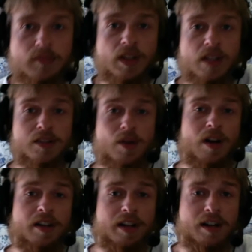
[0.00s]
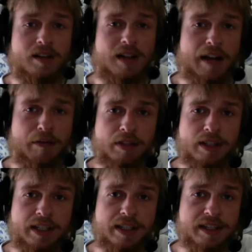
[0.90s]
So all in all, I
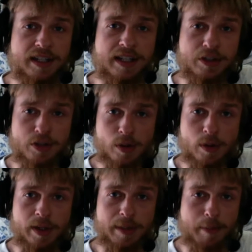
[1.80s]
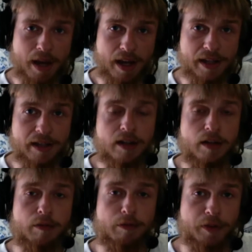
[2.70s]
really did enjoy my
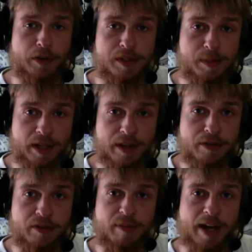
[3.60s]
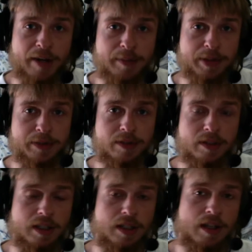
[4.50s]
first playthrough of Biomutant.
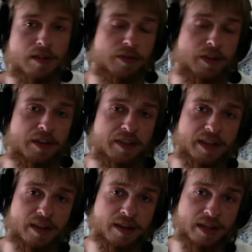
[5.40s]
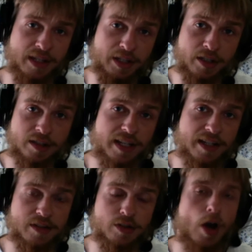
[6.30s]
For the good
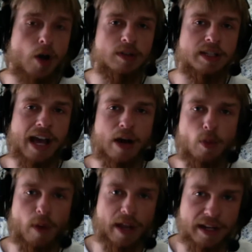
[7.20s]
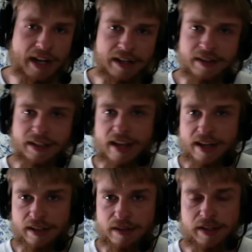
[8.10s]
things totally outweighed anything
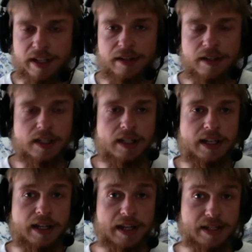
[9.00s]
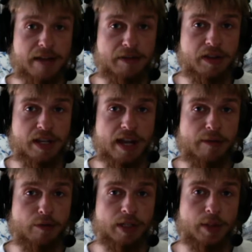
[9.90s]
negative, and it's everything
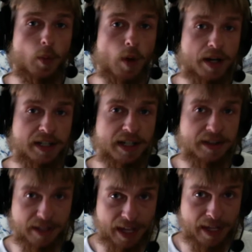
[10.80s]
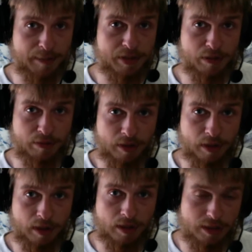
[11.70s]
I've really wanted in the game so far.